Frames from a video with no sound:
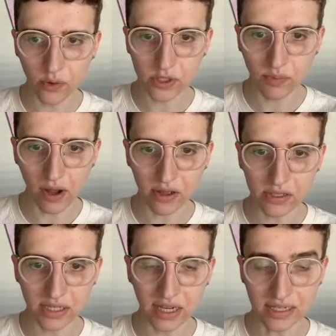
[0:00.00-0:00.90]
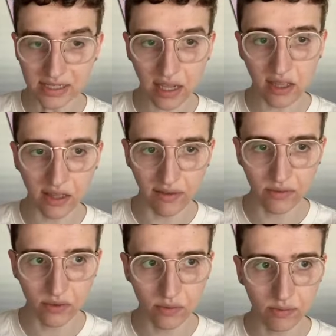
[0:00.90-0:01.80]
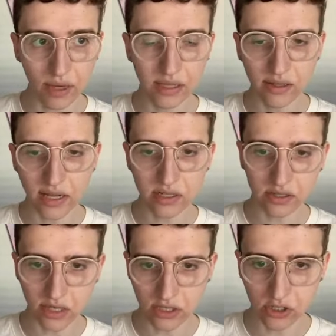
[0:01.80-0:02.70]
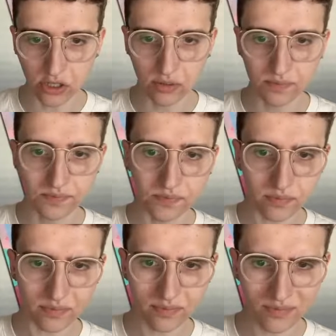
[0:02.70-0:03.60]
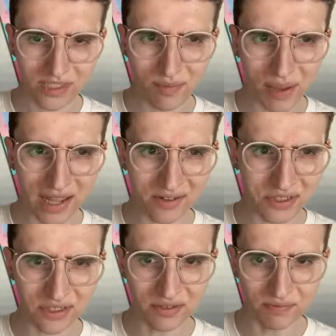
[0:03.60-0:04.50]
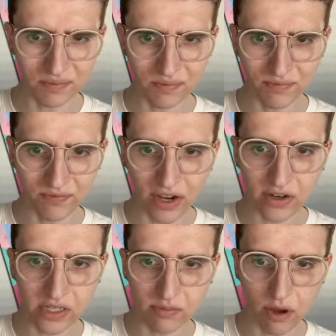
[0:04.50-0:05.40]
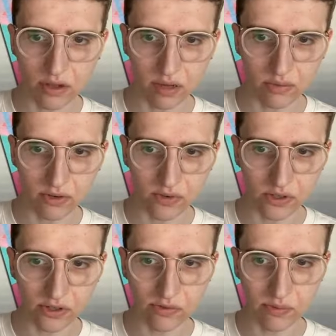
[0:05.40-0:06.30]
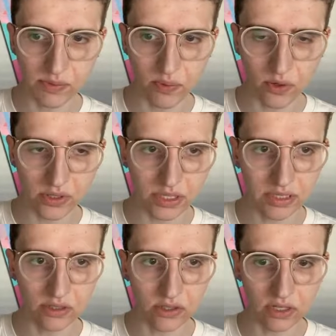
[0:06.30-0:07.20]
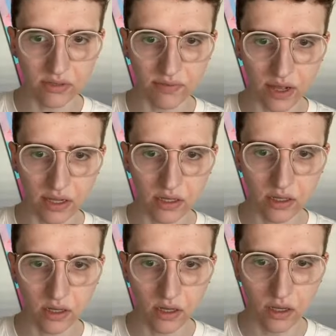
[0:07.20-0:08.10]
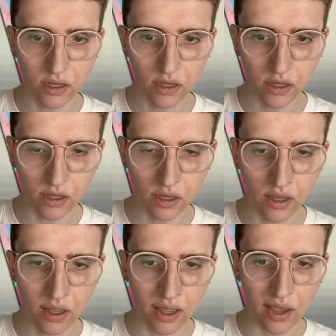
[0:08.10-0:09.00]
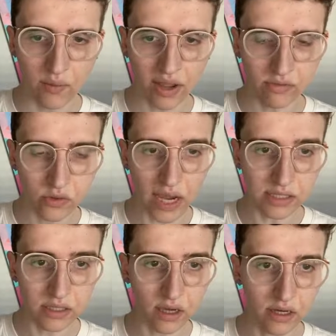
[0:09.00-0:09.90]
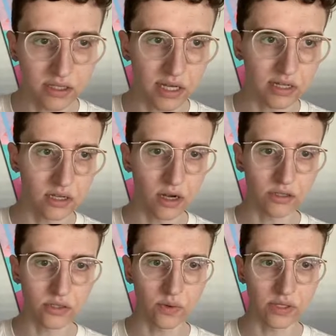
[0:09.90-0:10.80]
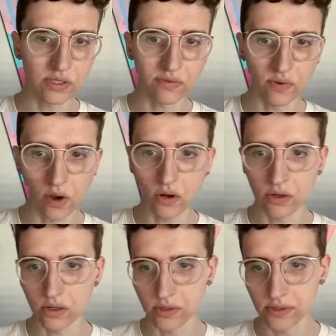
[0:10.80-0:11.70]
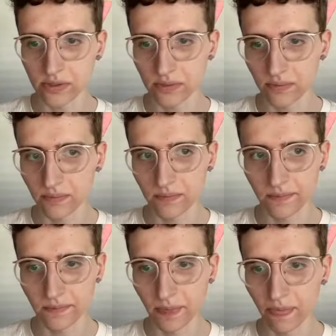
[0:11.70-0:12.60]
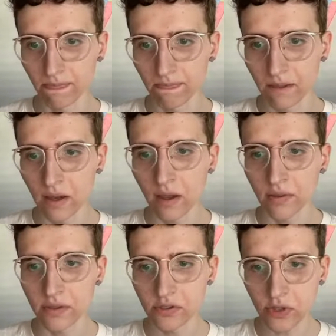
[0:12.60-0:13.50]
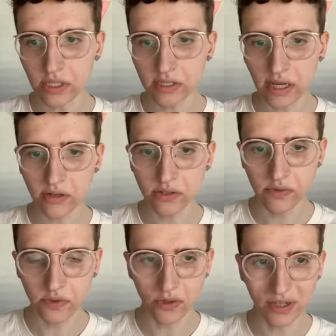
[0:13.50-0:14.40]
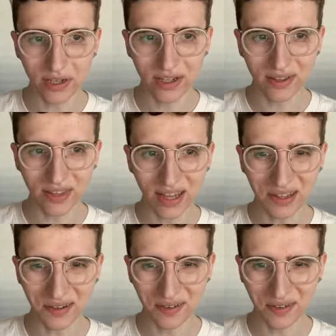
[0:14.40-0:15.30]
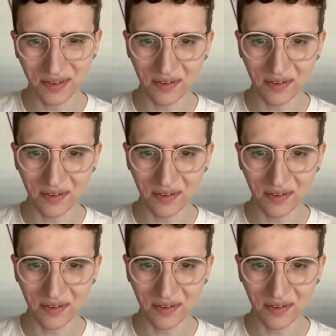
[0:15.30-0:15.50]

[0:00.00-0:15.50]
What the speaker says: sports policy at a state level by the legislature to ban just a very small number of girls from sports is unjustified and would have drastic unintended consequences for all girls. The strict standards of scrutiny that